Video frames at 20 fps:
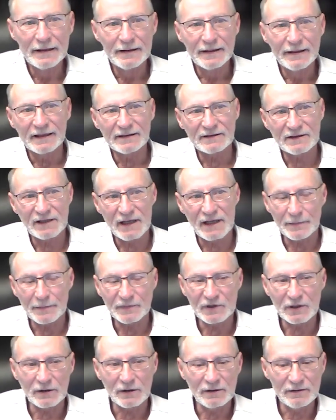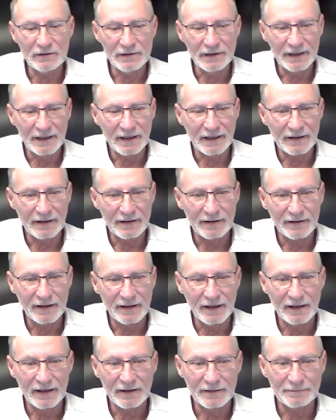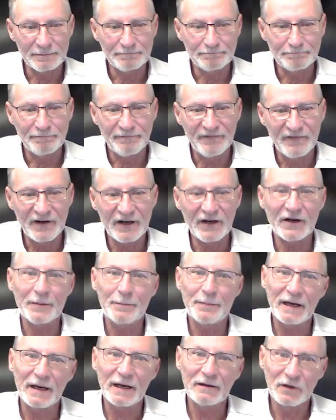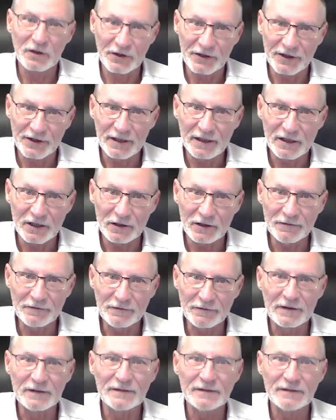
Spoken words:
It's absolutely a very big learning curve,